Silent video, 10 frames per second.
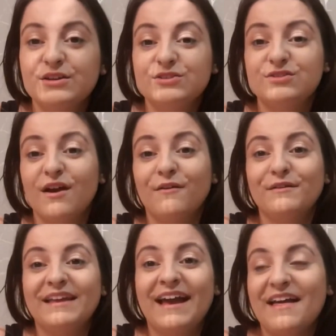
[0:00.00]
So,
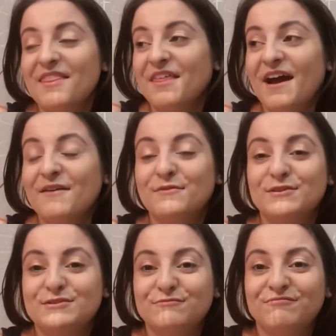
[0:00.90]
yeah, that
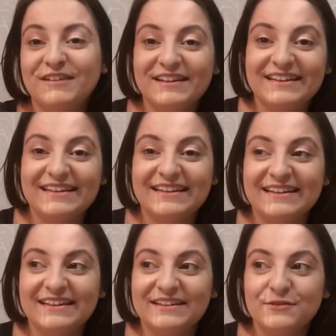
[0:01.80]
was really
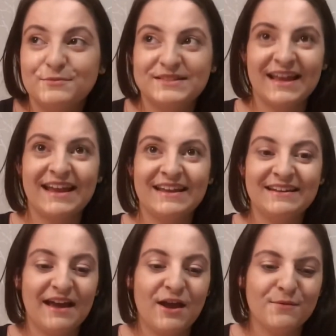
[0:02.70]

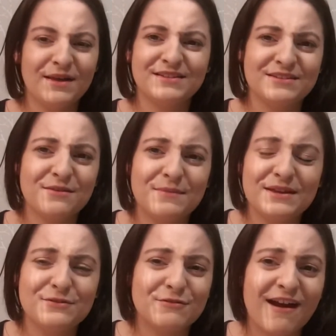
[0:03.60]
upsetting. I hope that did not make
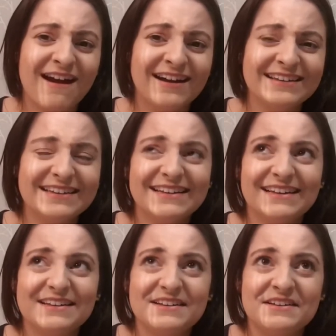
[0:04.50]
you cry.
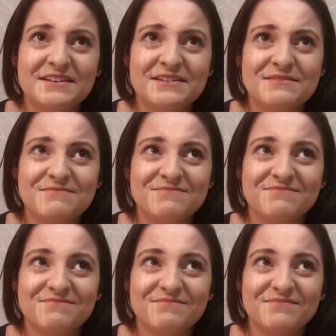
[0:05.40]
Um,
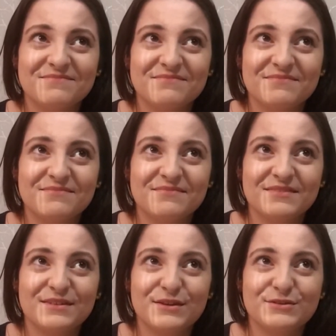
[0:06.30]

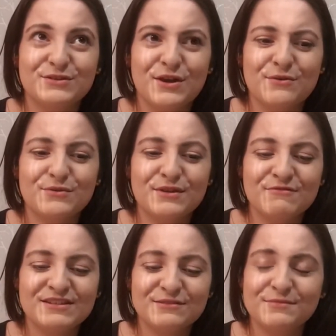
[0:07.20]
so there
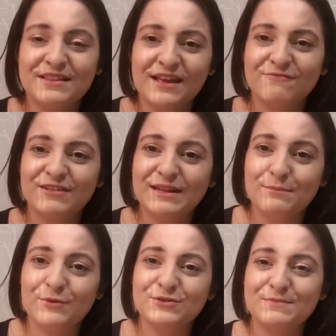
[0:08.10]
is something that really
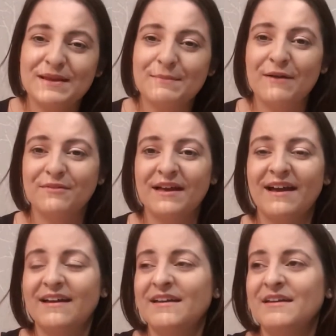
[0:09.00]
bugs me about
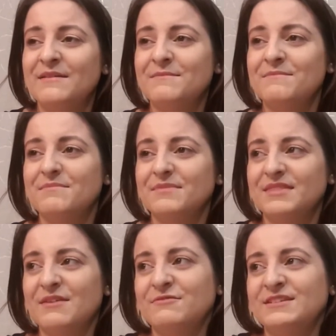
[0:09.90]
that um,
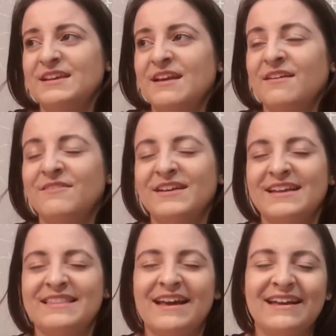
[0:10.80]
that video
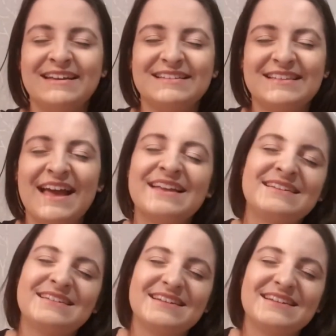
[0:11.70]
in that it said